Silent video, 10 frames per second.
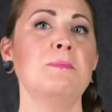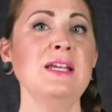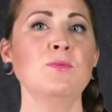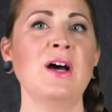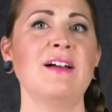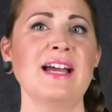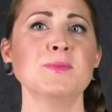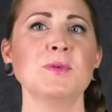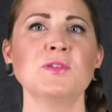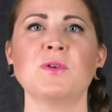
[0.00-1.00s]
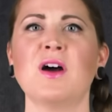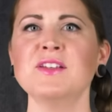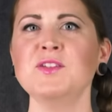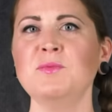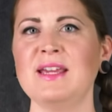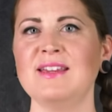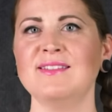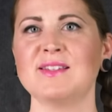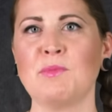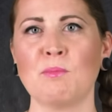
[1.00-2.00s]
Meanwhile, experts were also making
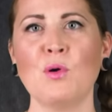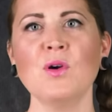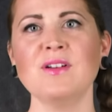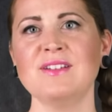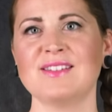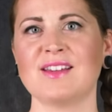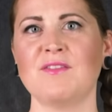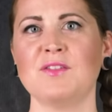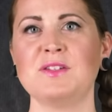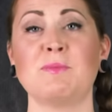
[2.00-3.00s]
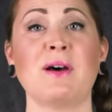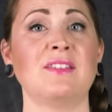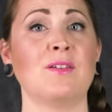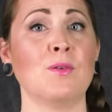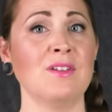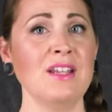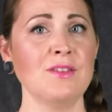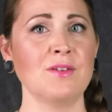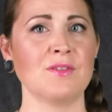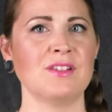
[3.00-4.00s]
some important discoveries about the
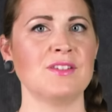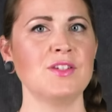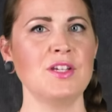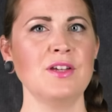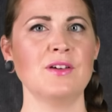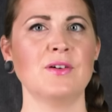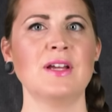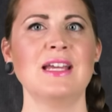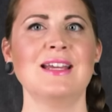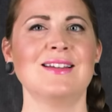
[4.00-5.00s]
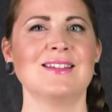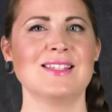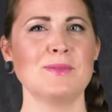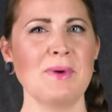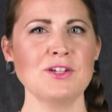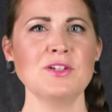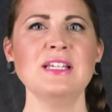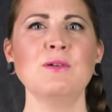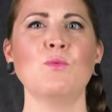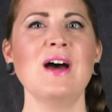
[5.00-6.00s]
Ornithurines too,
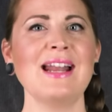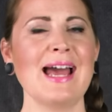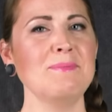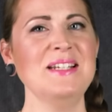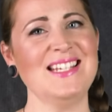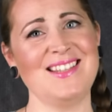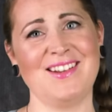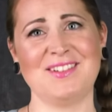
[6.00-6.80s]
especially what happened to their